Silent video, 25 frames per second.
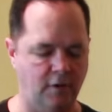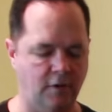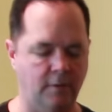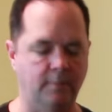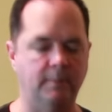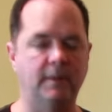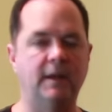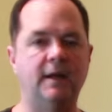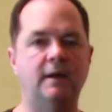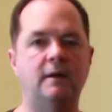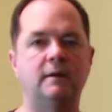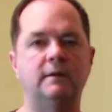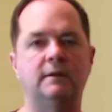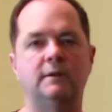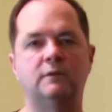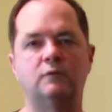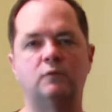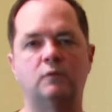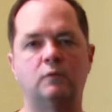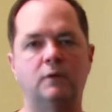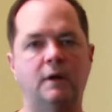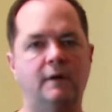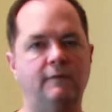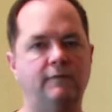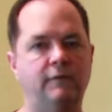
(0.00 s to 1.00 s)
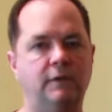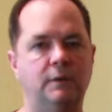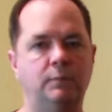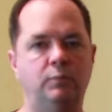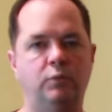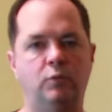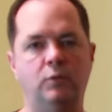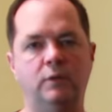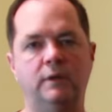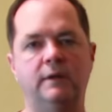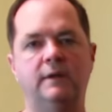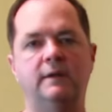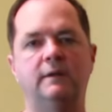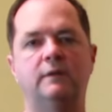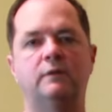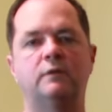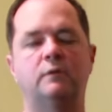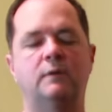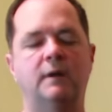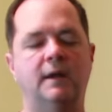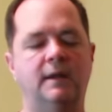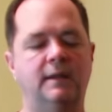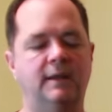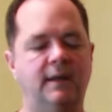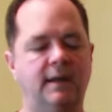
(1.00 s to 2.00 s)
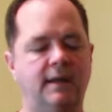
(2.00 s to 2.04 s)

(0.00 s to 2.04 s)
our mount is roughly pointed at the right